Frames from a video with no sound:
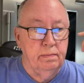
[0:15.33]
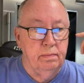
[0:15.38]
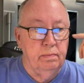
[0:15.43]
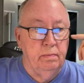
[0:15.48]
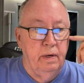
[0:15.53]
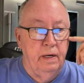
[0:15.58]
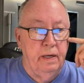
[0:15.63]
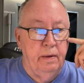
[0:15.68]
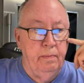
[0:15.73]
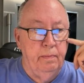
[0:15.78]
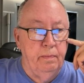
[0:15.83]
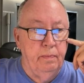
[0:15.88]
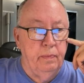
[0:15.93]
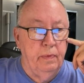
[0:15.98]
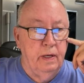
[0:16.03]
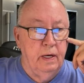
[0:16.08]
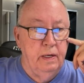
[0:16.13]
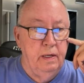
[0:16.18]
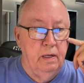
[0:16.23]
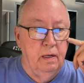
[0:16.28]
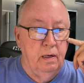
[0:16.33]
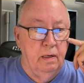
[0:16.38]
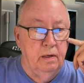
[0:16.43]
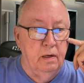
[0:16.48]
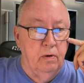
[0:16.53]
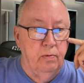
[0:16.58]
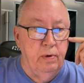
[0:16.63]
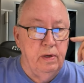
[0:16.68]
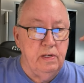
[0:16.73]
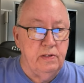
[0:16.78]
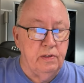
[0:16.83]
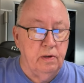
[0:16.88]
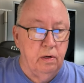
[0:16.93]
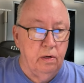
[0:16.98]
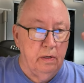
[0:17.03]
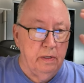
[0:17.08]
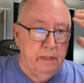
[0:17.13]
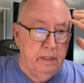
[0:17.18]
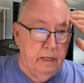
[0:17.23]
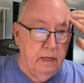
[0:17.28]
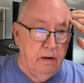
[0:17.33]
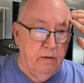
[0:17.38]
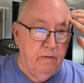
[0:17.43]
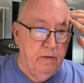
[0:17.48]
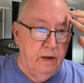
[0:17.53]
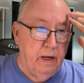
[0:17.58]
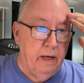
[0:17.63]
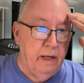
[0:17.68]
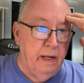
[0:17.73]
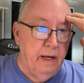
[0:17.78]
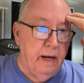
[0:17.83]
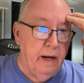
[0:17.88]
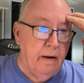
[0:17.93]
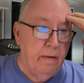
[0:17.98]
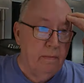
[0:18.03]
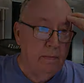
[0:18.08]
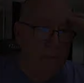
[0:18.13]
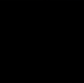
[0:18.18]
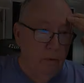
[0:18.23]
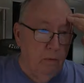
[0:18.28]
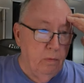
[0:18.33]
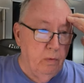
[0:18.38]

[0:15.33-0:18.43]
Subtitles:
But I did a little research and I found out,